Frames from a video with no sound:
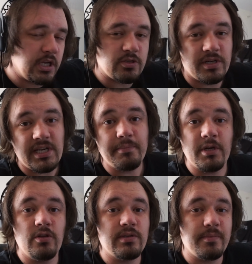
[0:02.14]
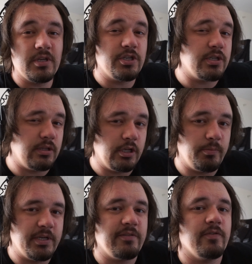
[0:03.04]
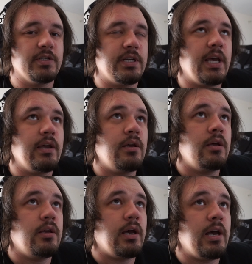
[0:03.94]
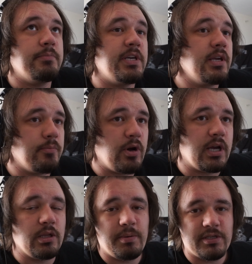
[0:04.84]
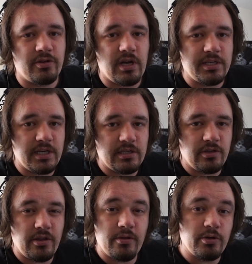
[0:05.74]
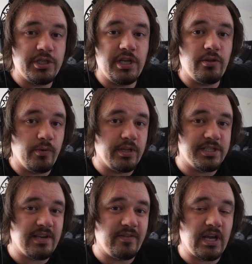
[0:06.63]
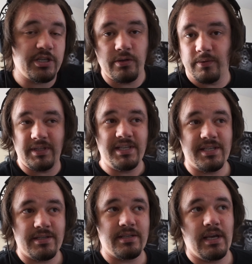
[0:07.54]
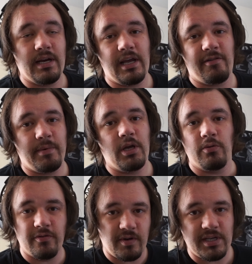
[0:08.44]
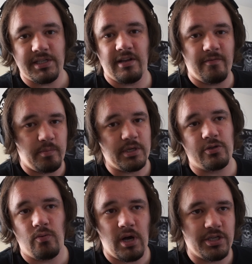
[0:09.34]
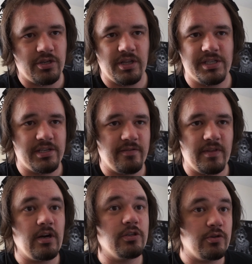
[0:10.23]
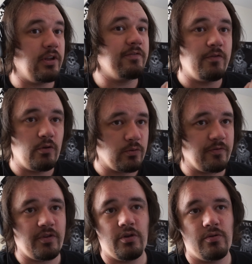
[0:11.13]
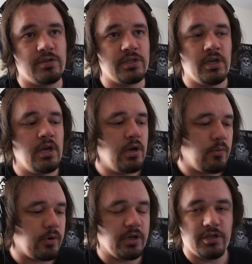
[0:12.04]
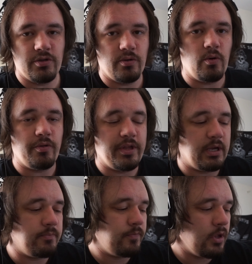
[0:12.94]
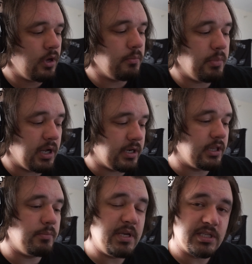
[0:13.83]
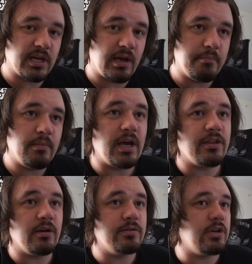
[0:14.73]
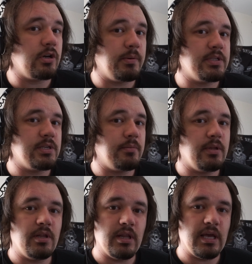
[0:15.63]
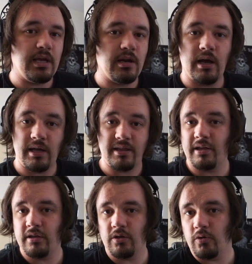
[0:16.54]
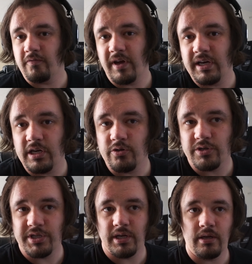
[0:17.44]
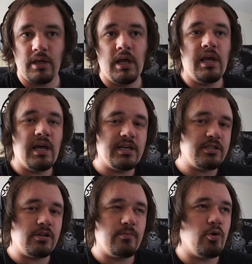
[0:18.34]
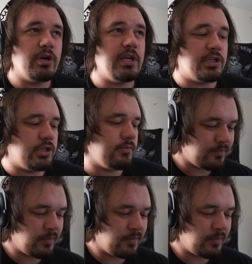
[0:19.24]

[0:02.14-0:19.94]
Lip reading: So I decided I'm going to do something just a little bit different today. I'm taking a break on the Pixel content until the 13th when the 7 actually releases, and I have my own device and I have a Pixel Watch and all that stuff. Then I'll do like full reviews. We're going to do the whole thing. But in the meantime, I thought I'd talk about something that I think you'll find interesting and is a little more niche.